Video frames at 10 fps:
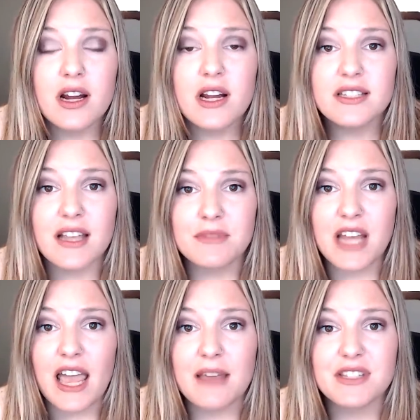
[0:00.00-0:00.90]

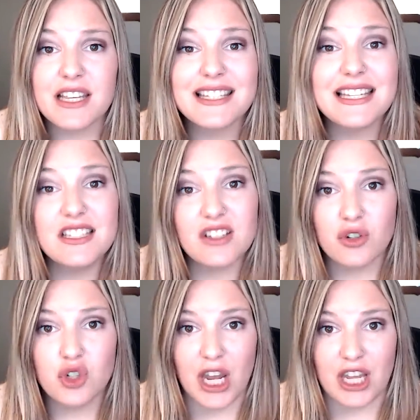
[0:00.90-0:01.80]
sometimes seasonal
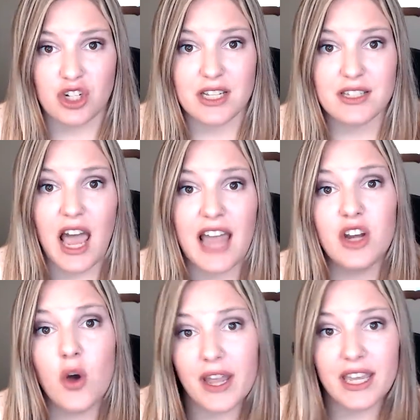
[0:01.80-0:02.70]
changes. I
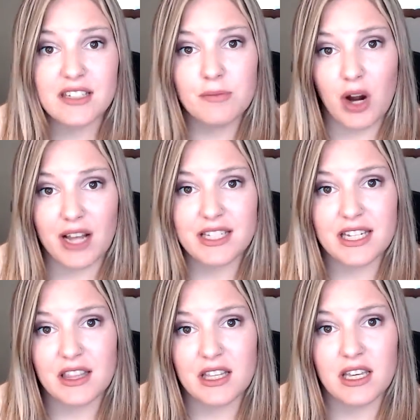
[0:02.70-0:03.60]
know I get depressed
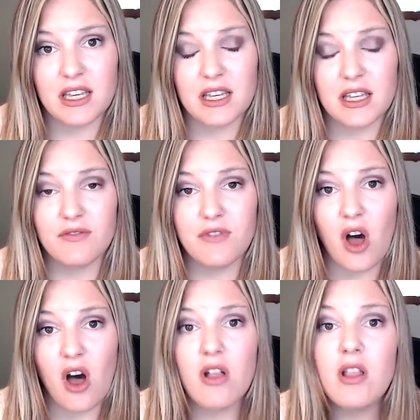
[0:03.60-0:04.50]
in the
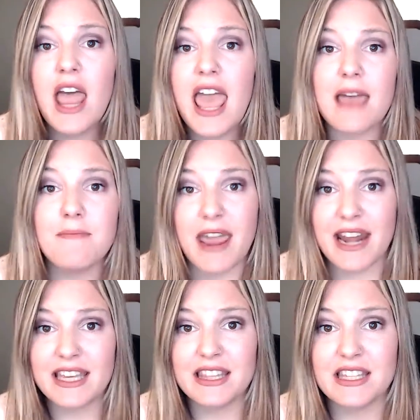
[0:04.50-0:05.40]
fall and
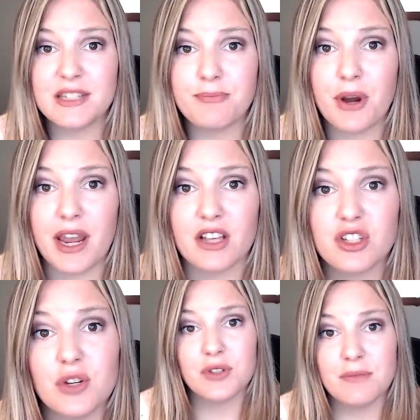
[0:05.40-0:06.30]
manic in the spring,
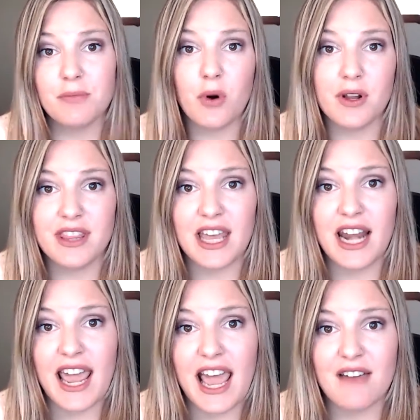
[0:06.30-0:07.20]
so it's important that
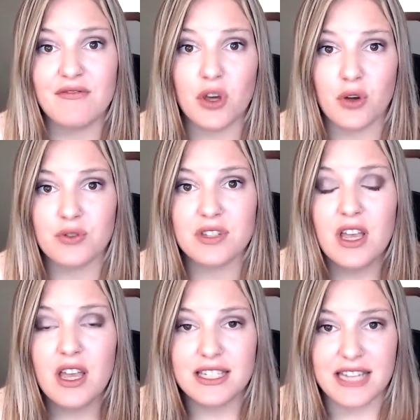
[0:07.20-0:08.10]
I have those
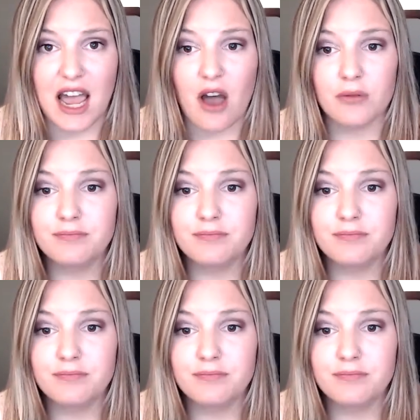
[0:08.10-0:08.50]
down.